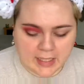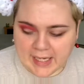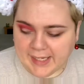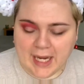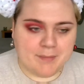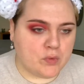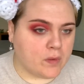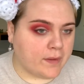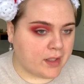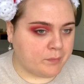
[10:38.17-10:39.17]
I came to a
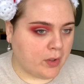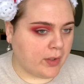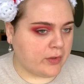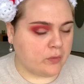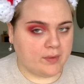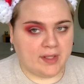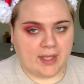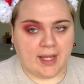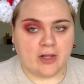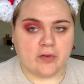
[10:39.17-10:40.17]
lot of personal
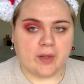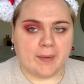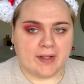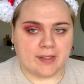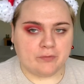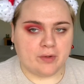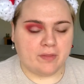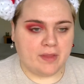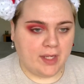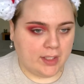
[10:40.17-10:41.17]
realizations about different
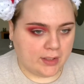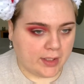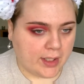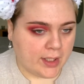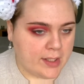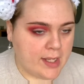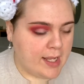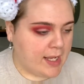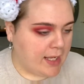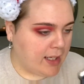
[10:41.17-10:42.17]
things,
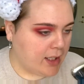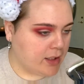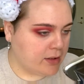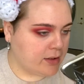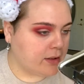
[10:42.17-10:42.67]
and